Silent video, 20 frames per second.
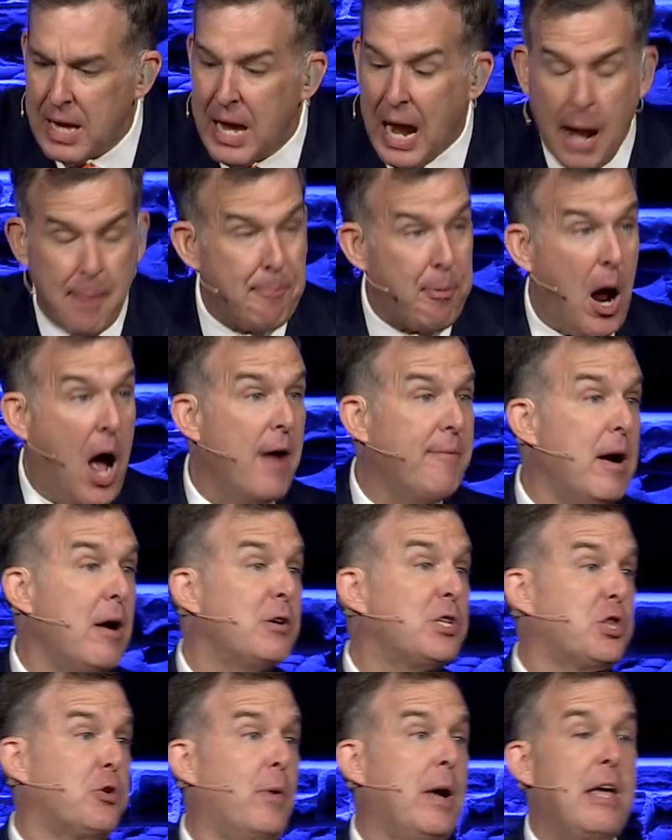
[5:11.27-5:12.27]
And
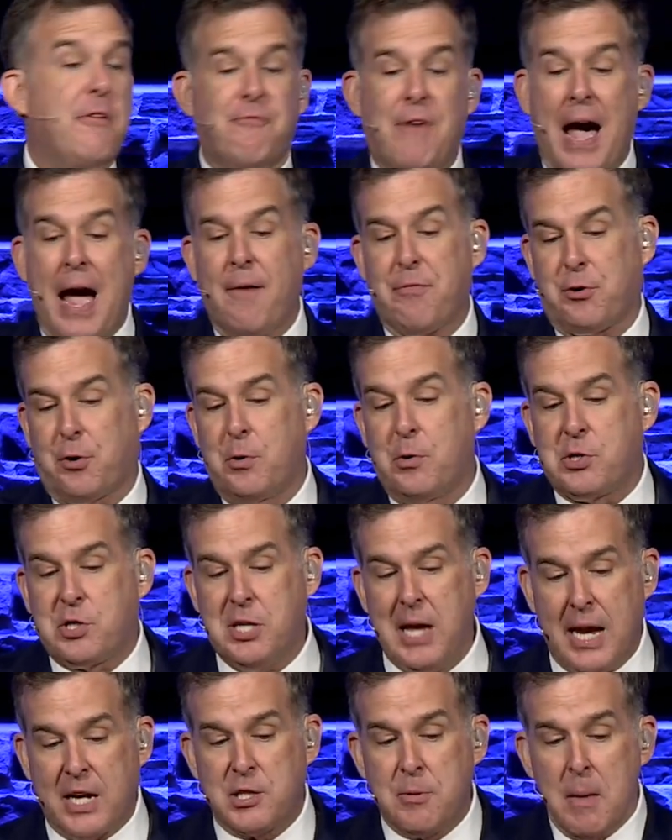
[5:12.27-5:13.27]
Proverbs 3, 5 through
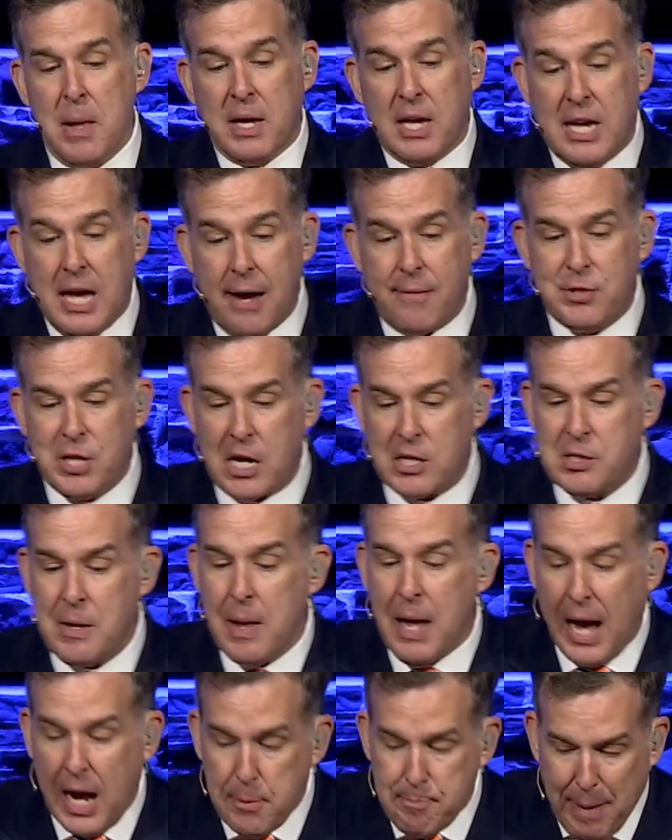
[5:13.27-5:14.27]
6 gives us
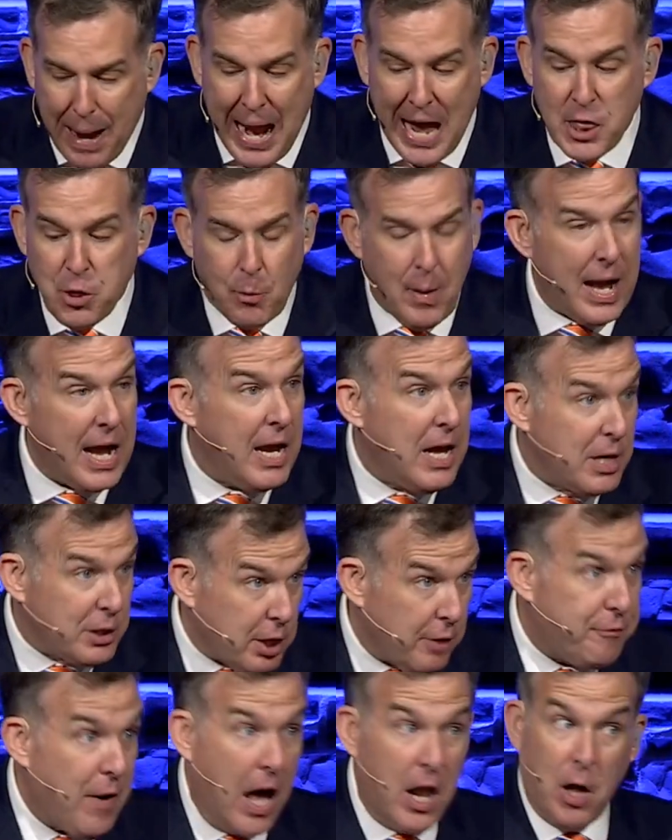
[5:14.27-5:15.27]
a pathway
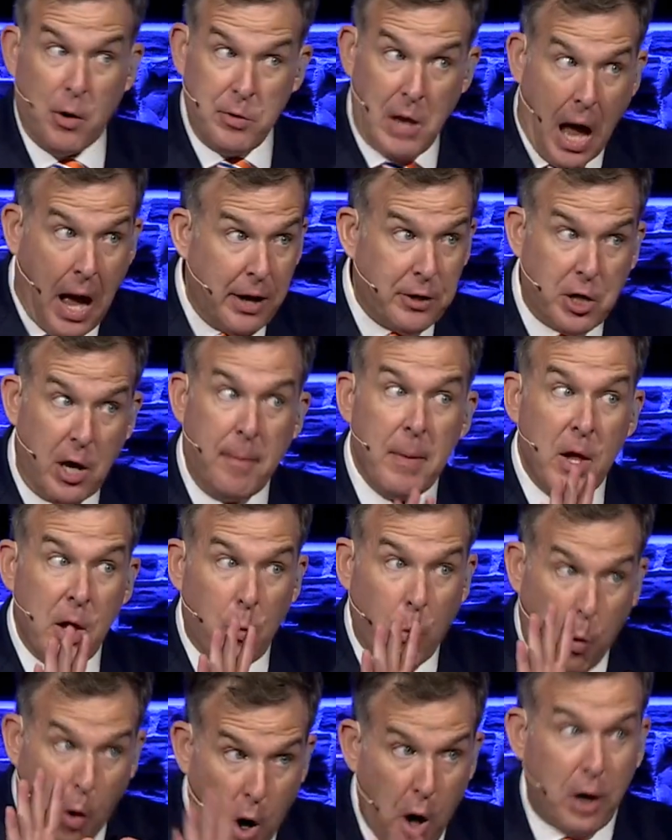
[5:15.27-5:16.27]
to follow, not to
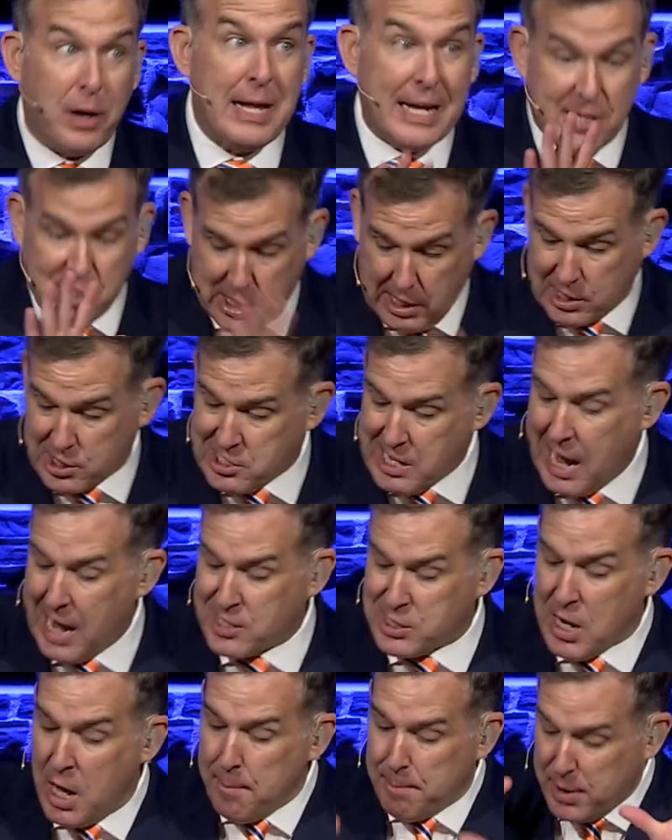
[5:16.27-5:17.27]
worldly
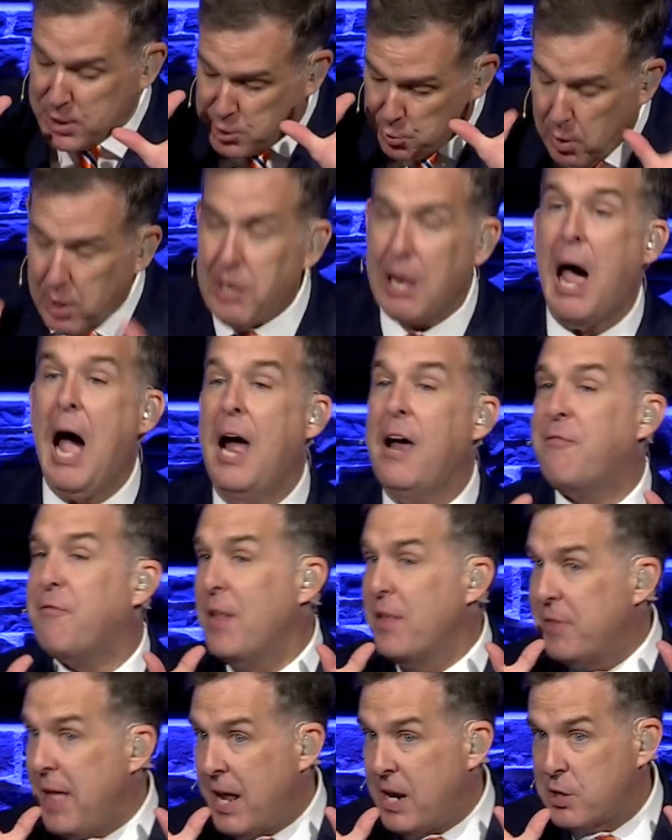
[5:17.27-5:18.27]
success, but to a life
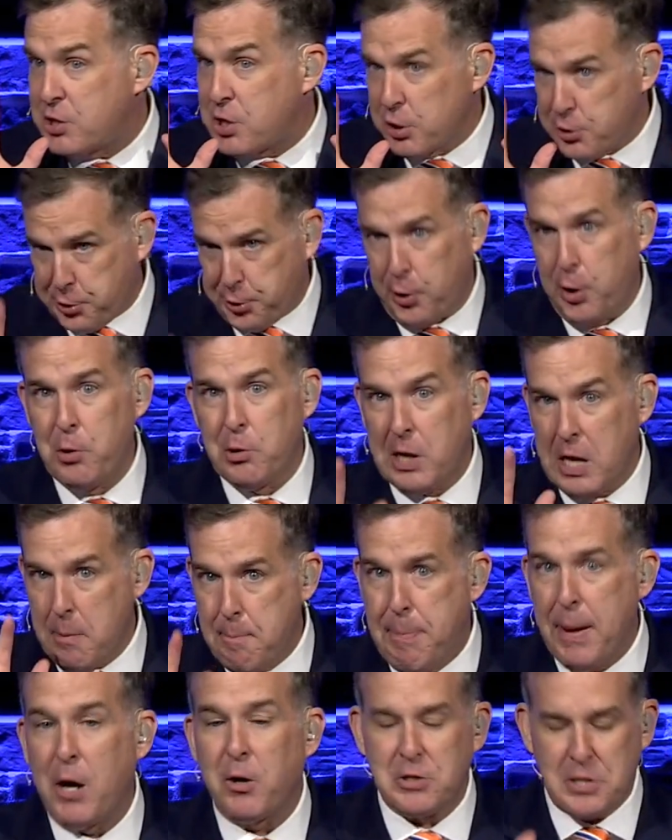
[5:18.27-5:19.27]
that is truly
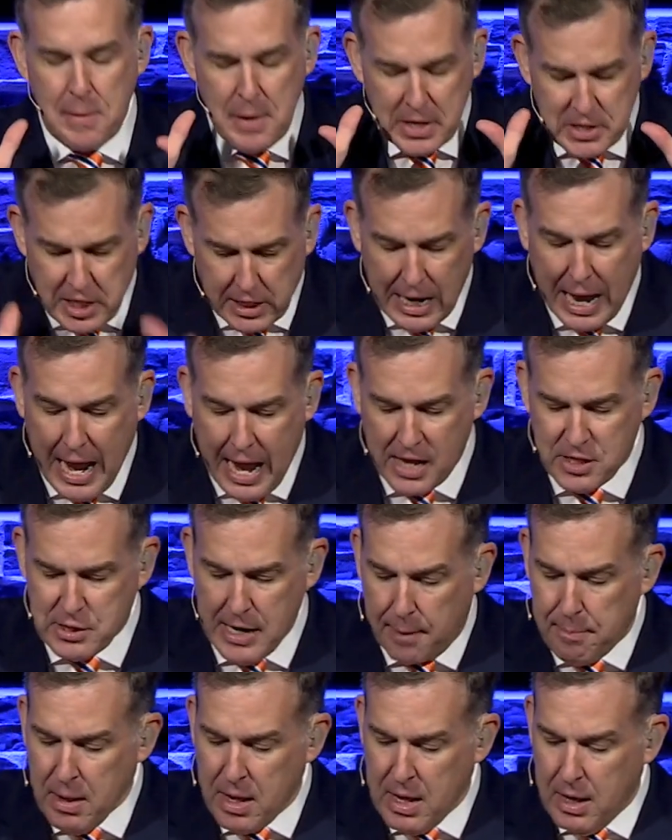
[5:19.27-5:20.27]
built to last.
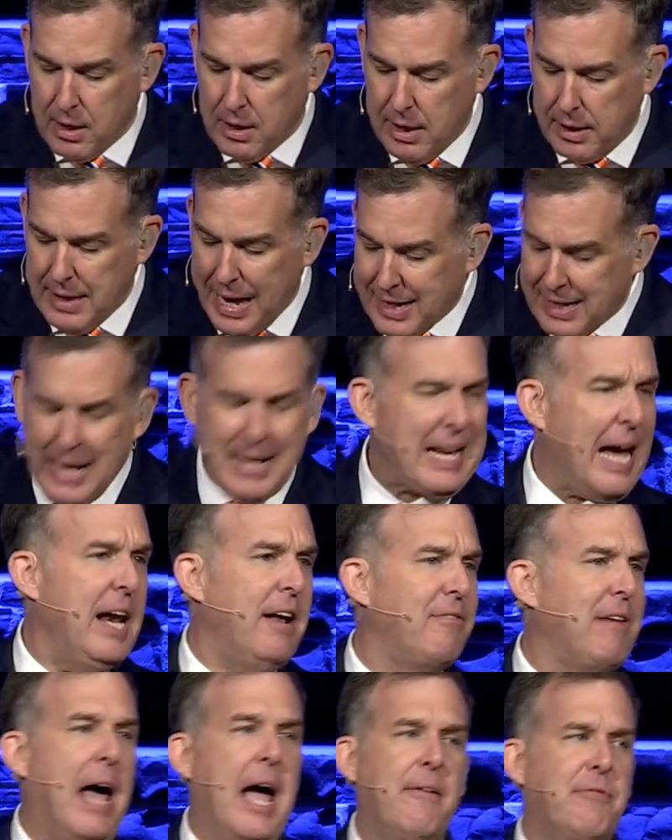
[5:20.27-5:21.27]
Now, that kind of
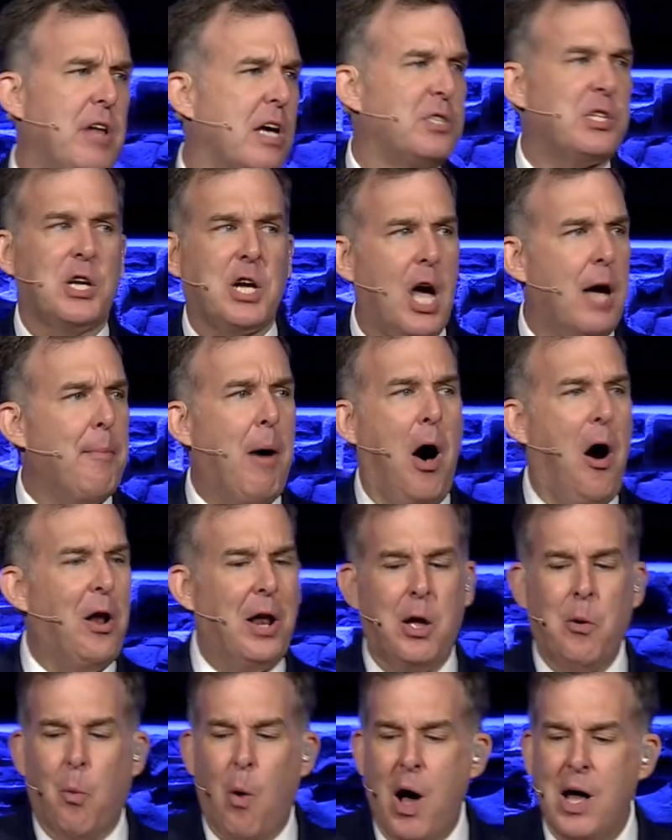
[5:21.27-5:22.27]
life doesn't come all
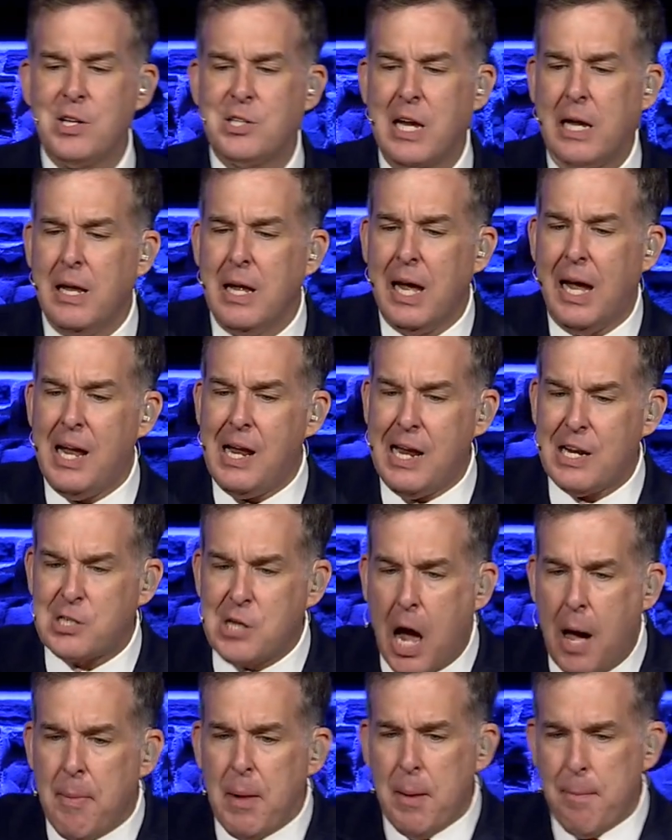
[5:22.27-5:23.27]
at once. It's
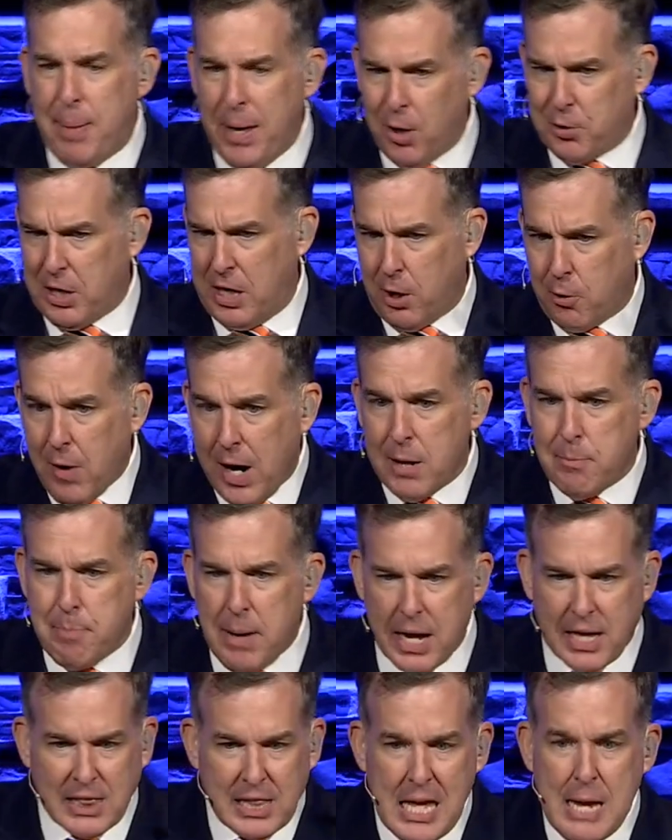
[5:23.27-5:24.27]
not built in great
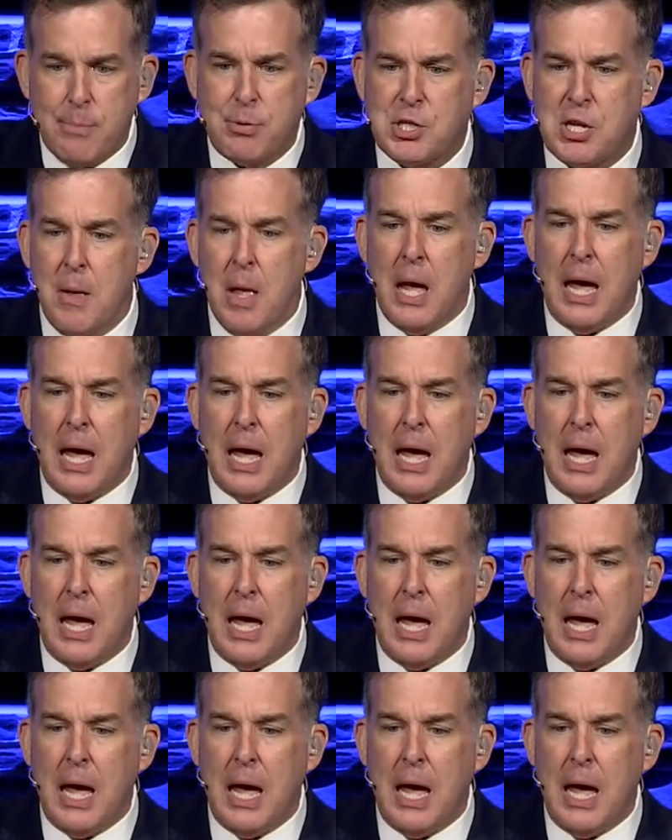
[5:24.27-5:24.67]
big leaps.